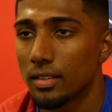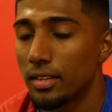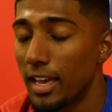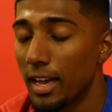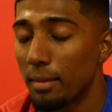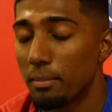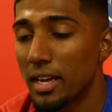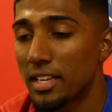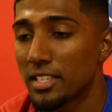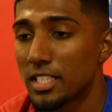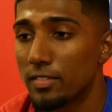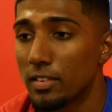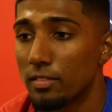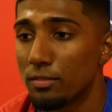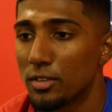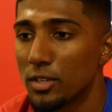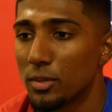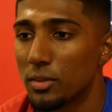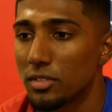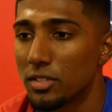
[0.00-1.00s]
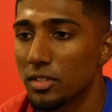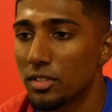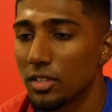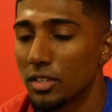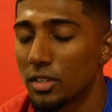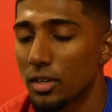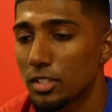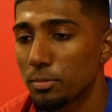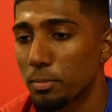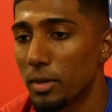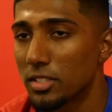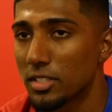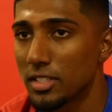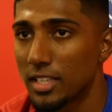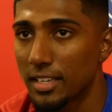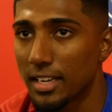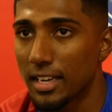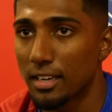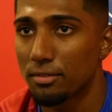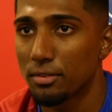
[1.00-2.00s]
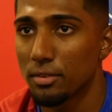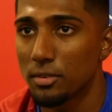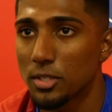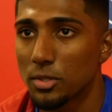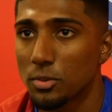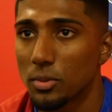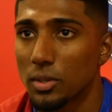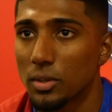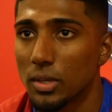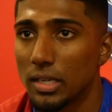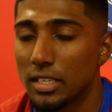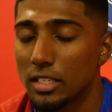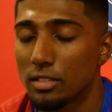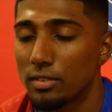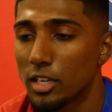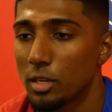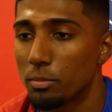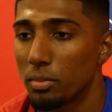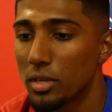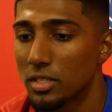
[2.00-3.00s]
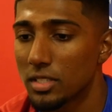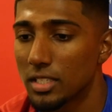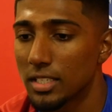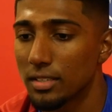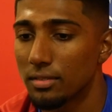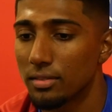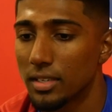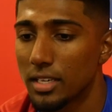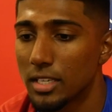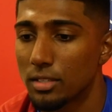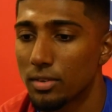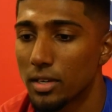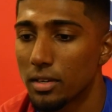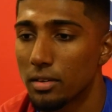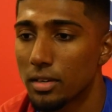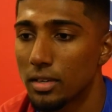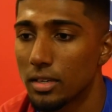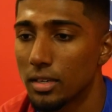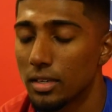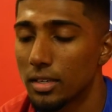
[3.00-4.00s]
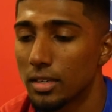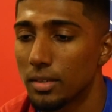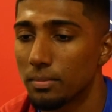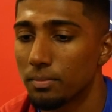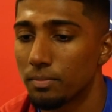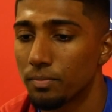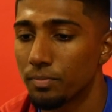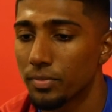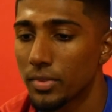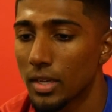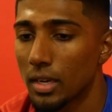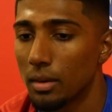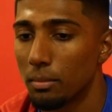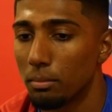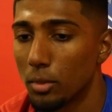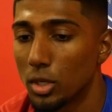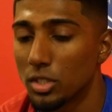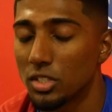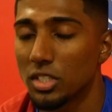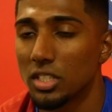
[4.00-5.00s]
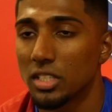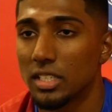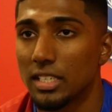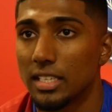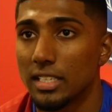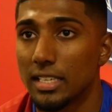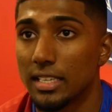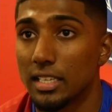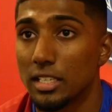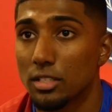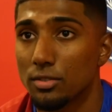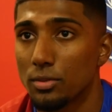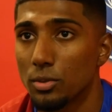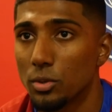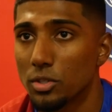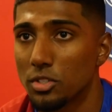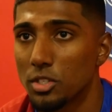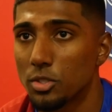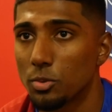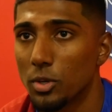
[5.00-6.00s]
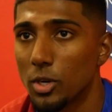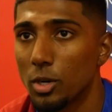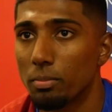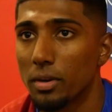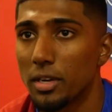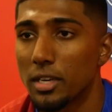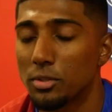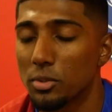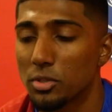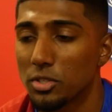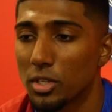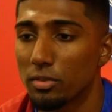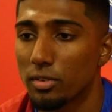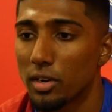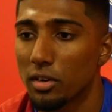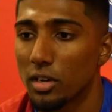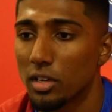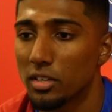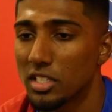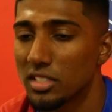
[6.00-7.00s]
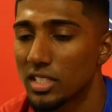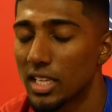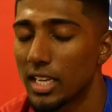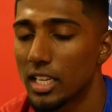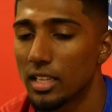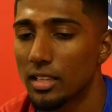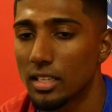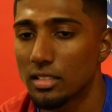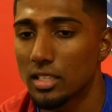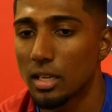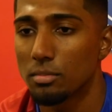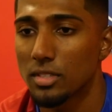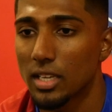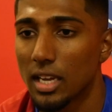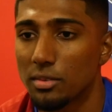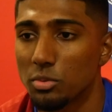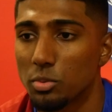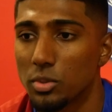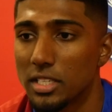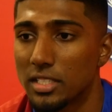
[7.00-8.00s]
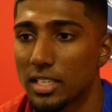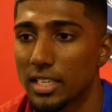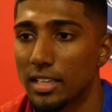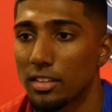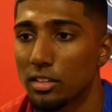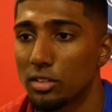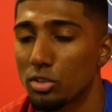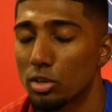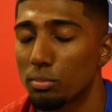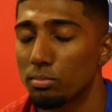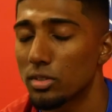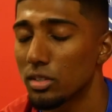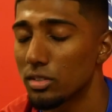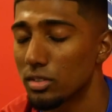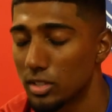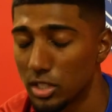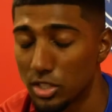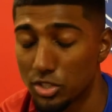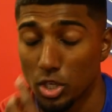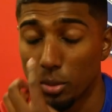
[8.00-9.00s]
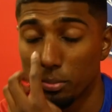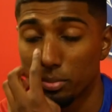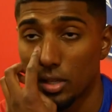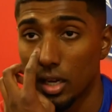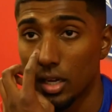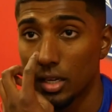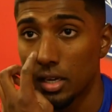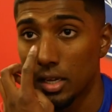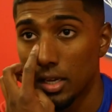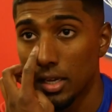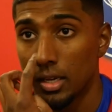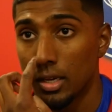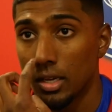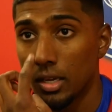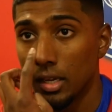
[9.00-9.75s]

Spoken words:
Yeah, massive influence, you know. I spoke to the gaffer as well, and he's very positive and he's very modern in his thoughts as well, but he's also very understanding that sometimes we need to get the job done